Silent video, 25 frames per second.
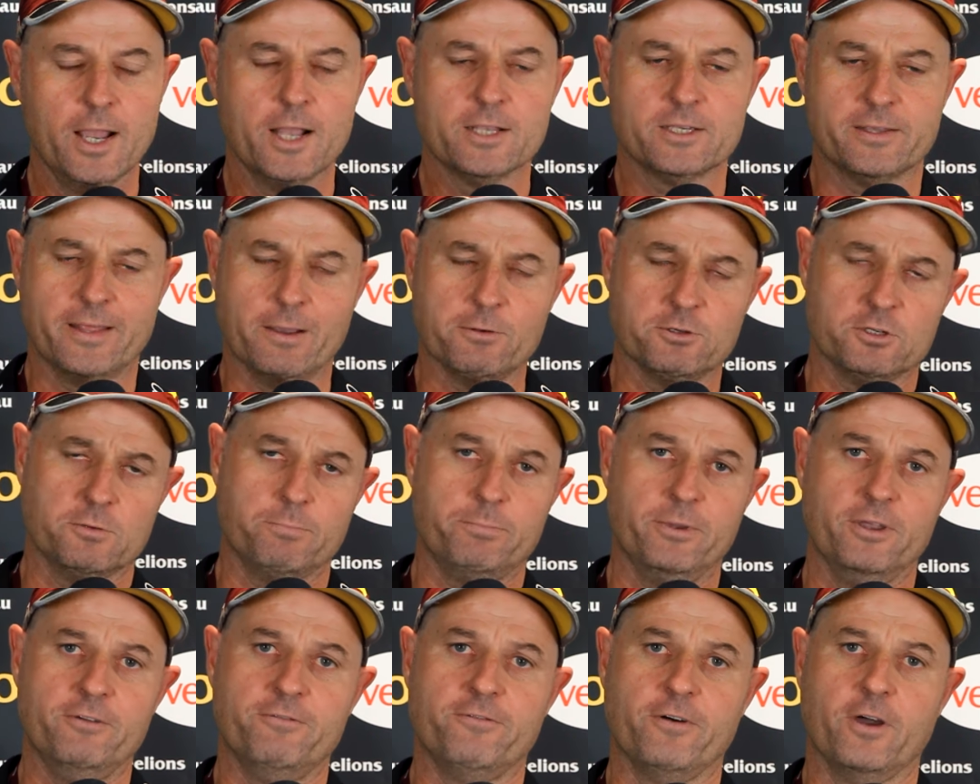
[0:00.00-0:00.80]
So that was a
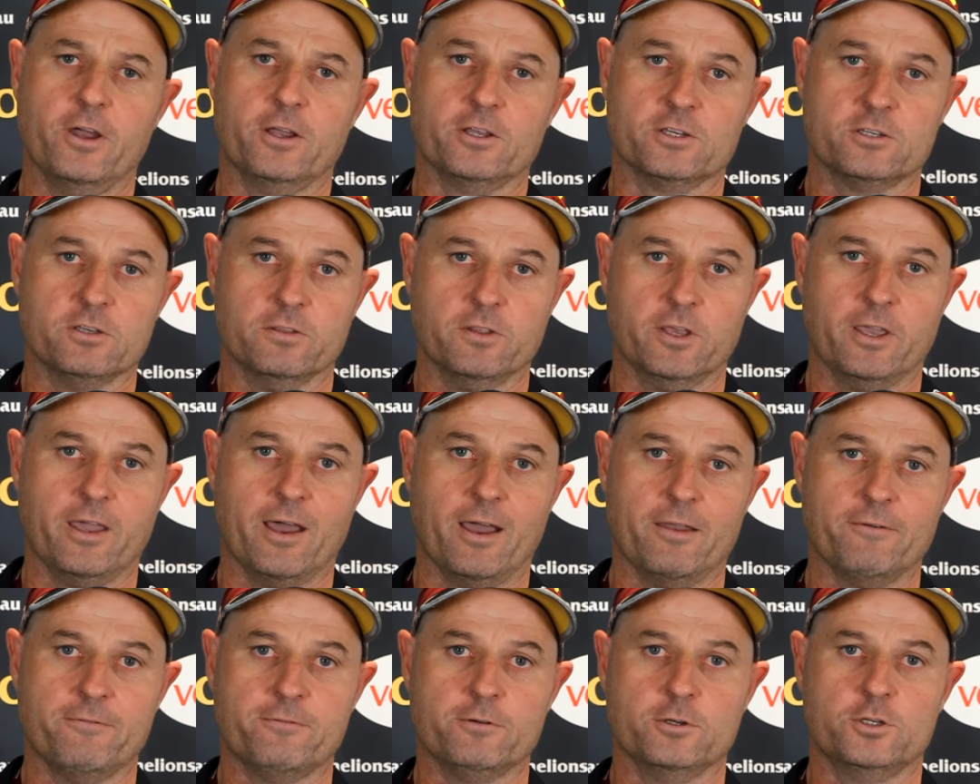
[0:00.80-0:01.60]
big focus on the
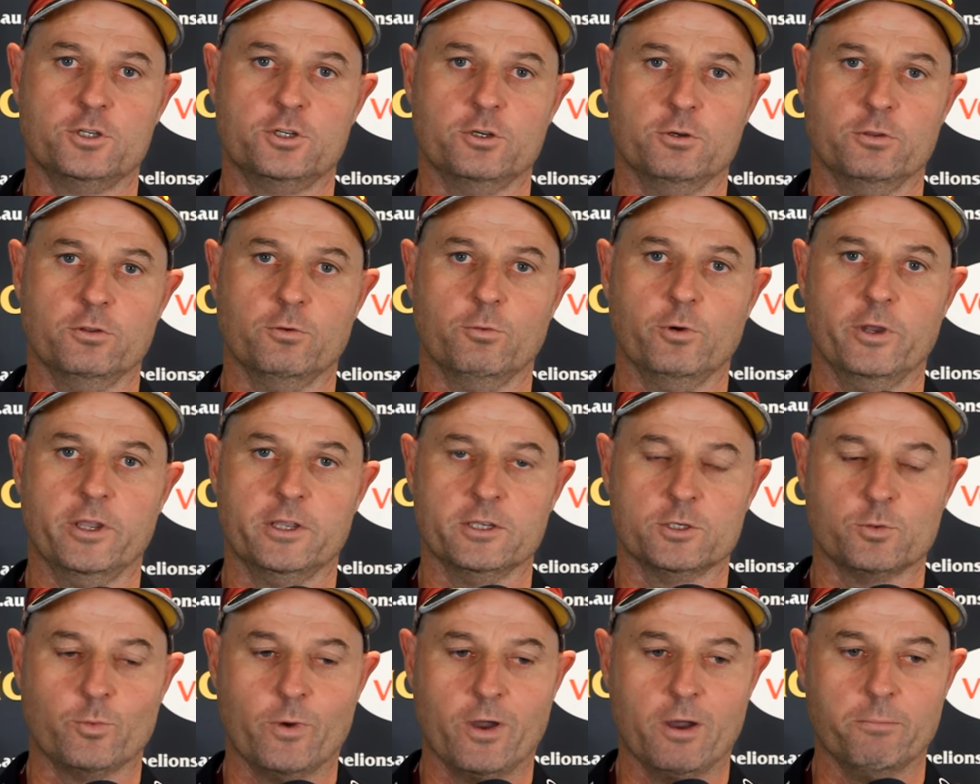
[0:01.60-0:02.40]
game for us during the
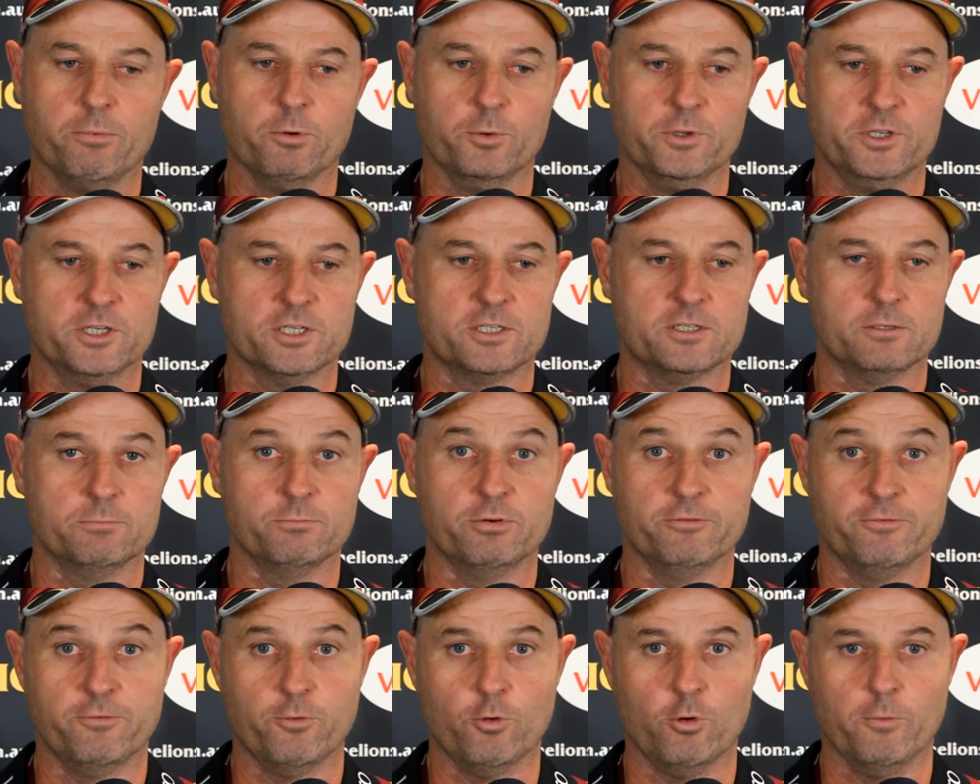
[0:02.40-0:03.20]
week as well, but we just
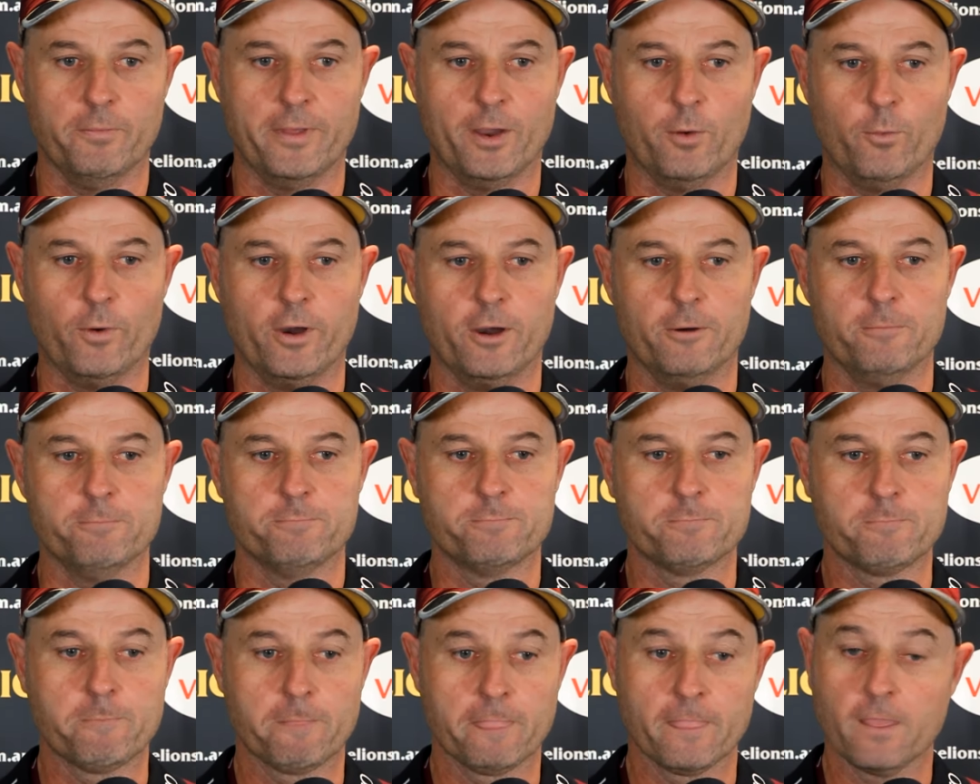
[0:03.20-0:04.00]
didn't perform that well.